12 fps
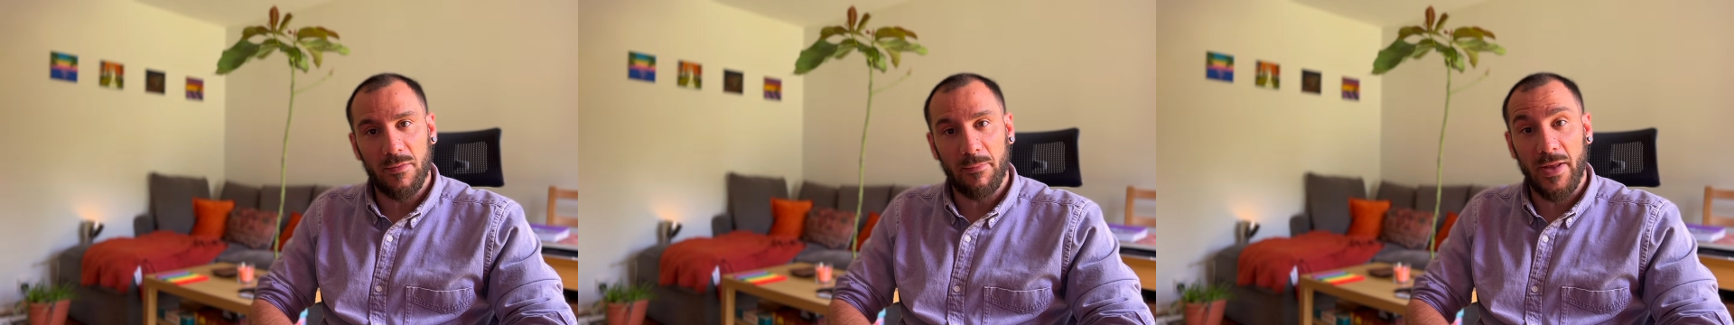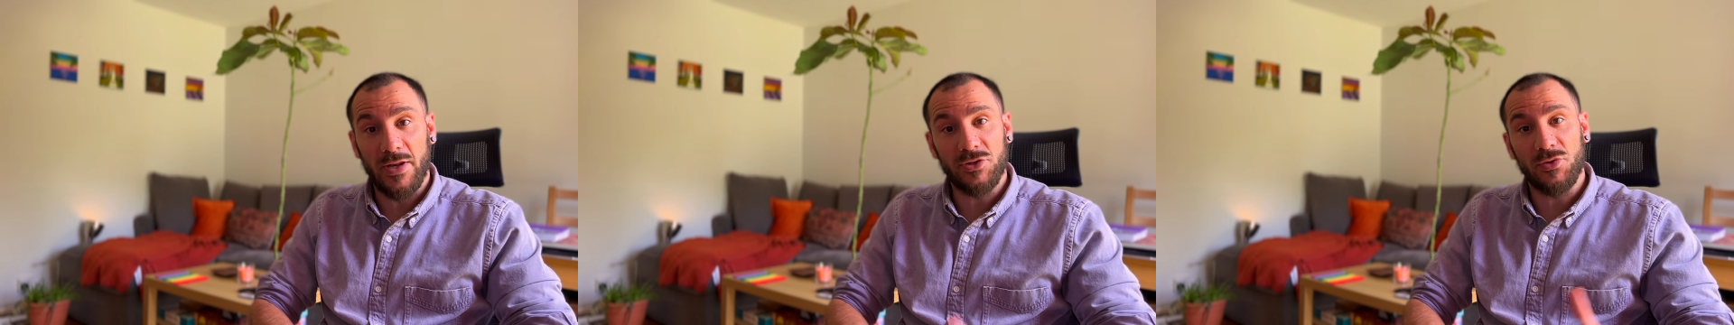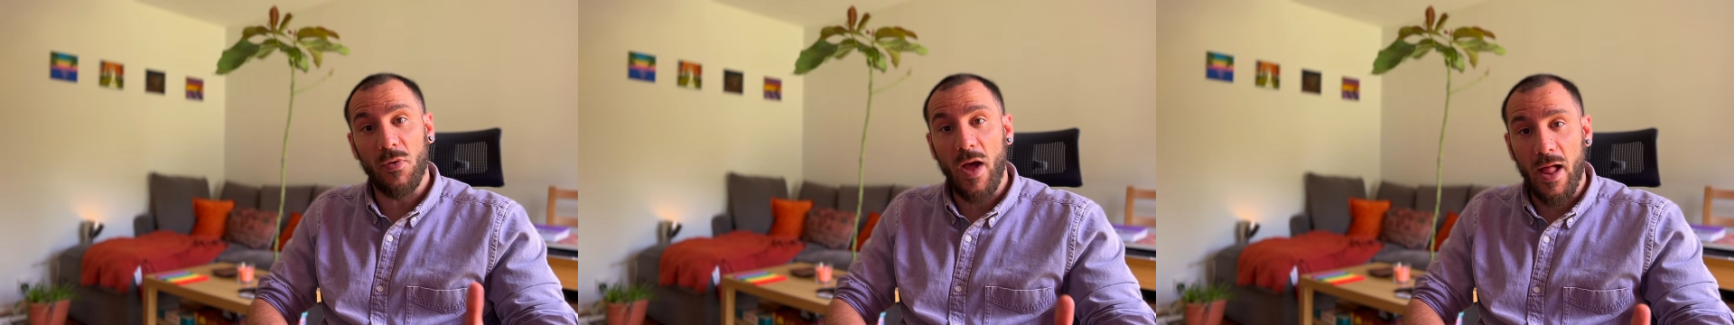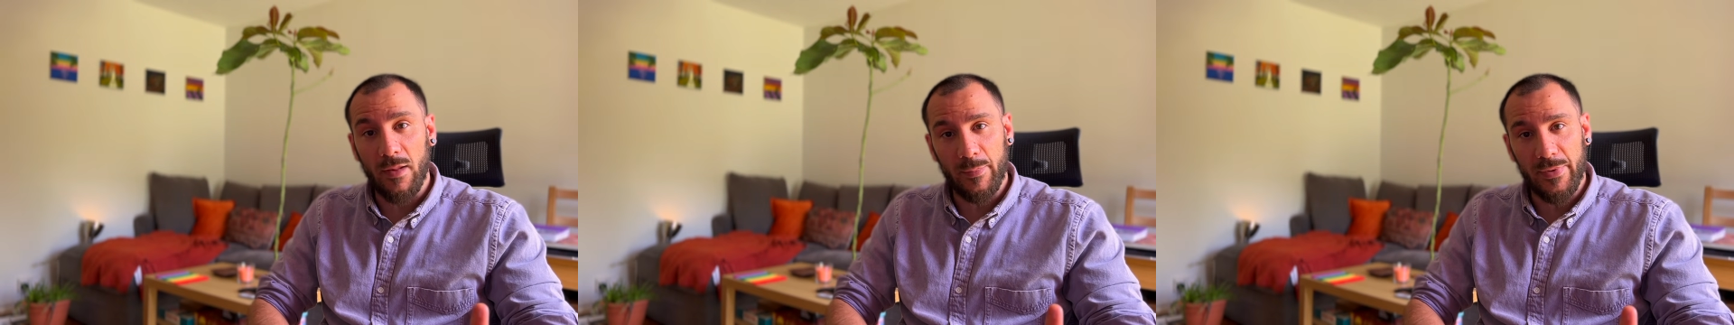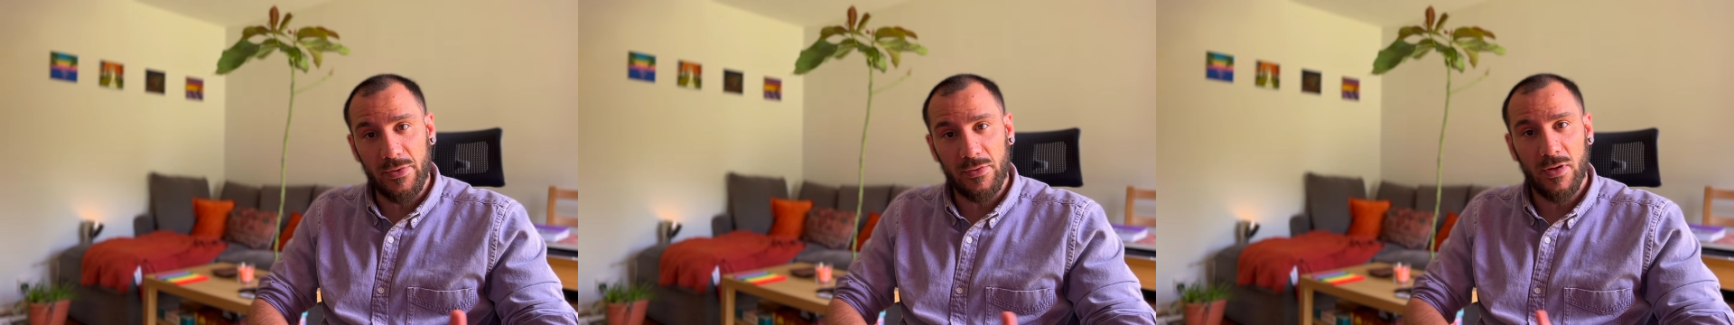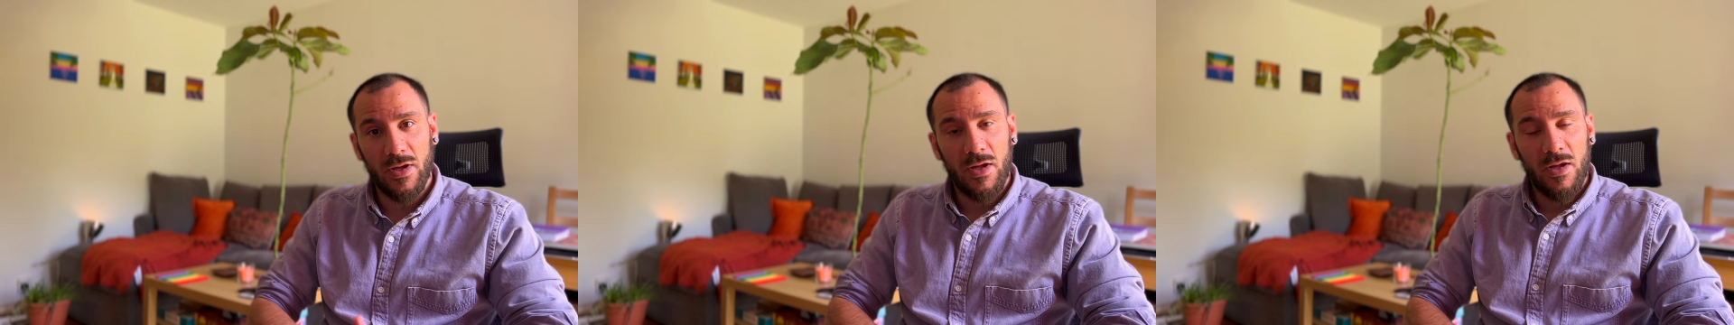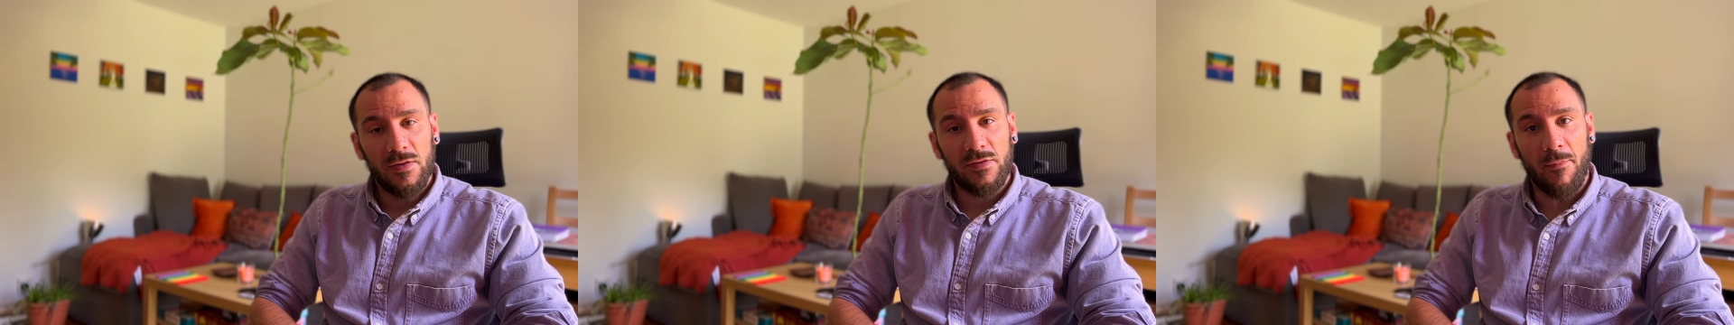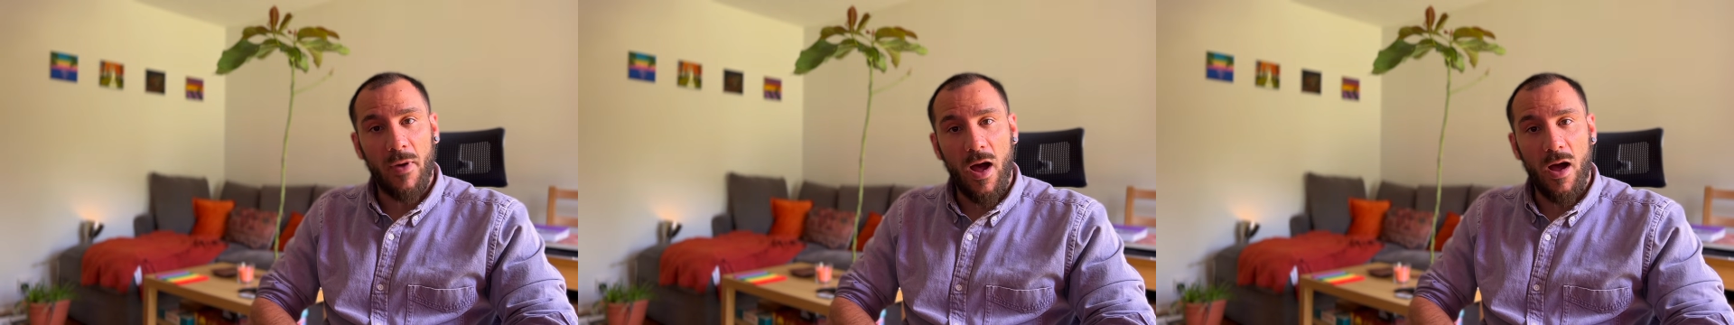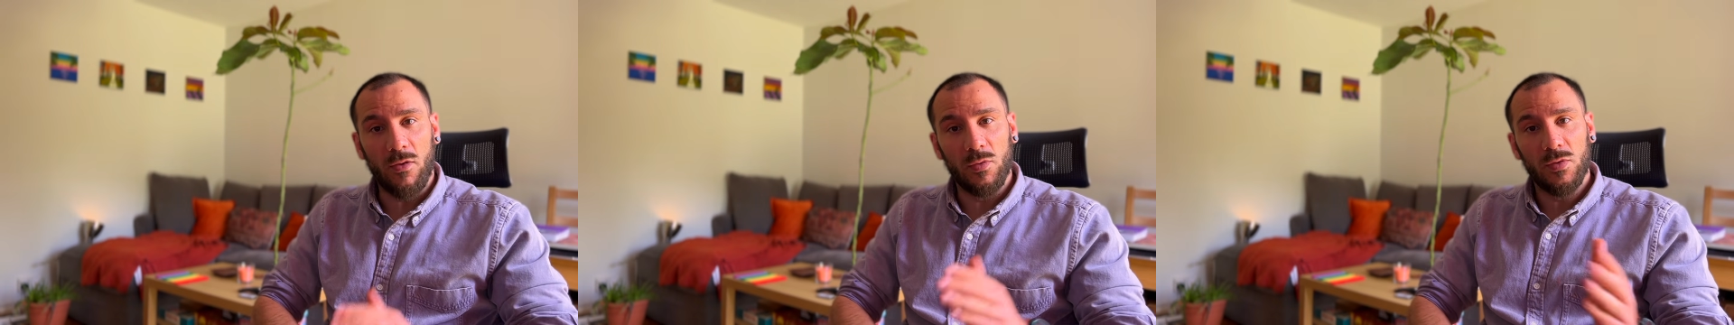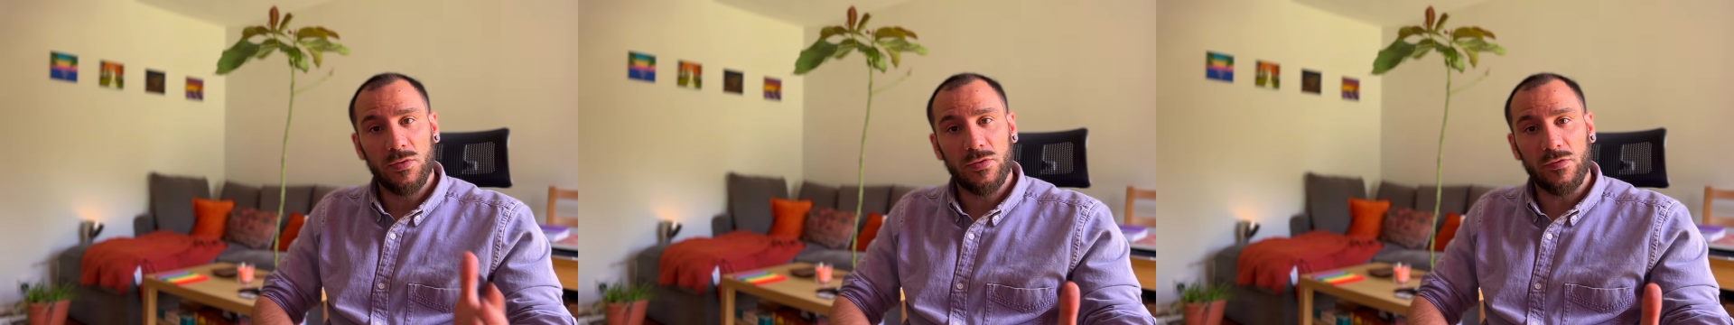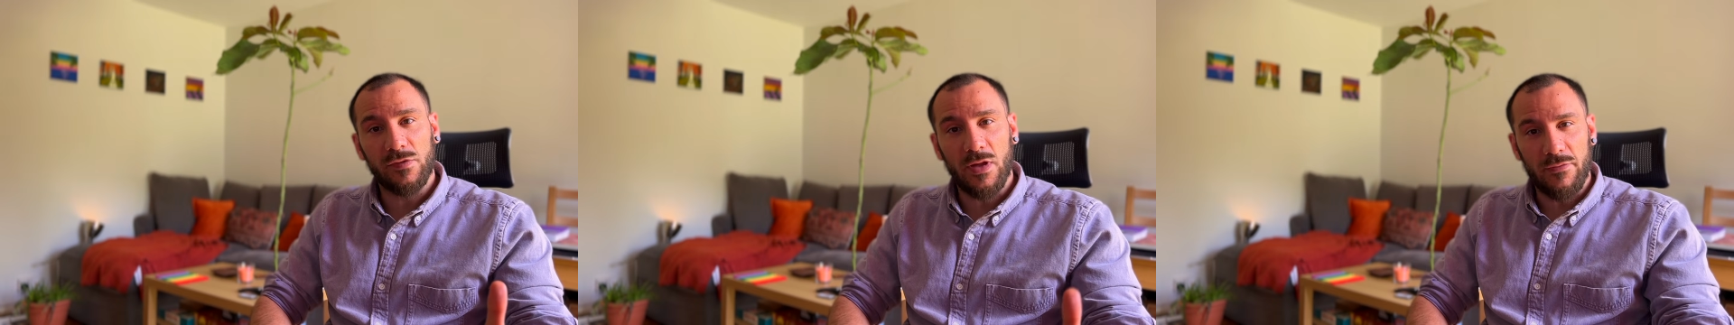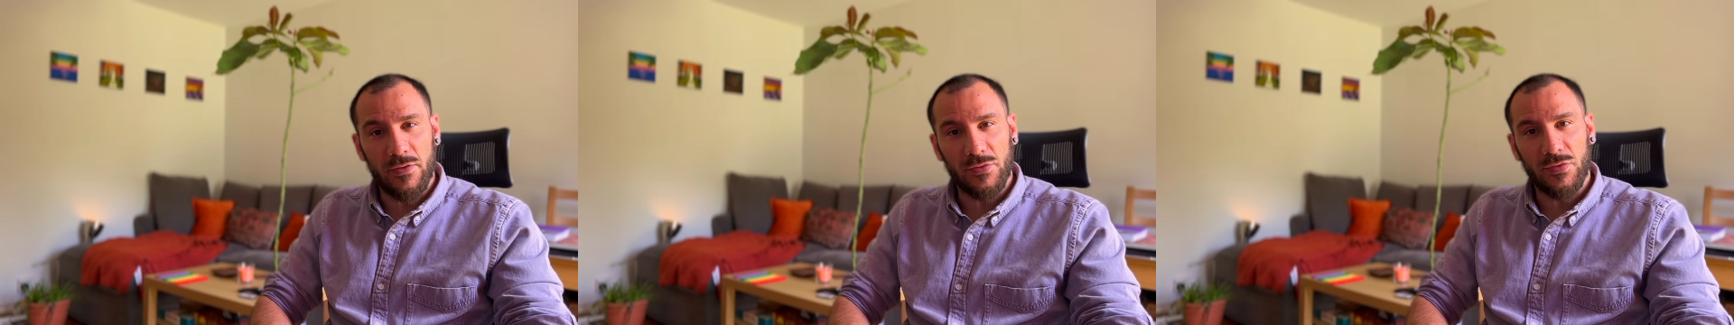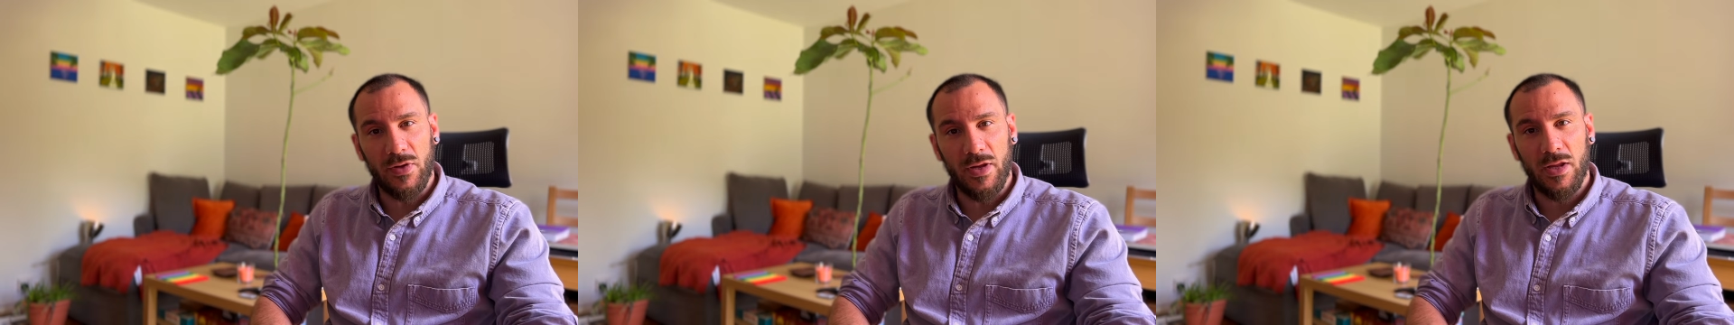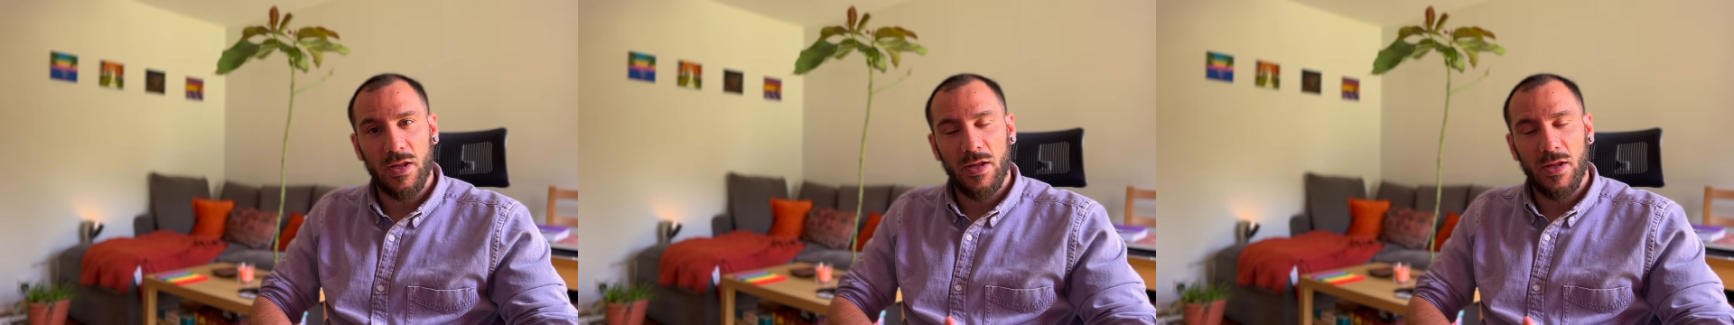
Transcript: manage to help you somehow to save your tree.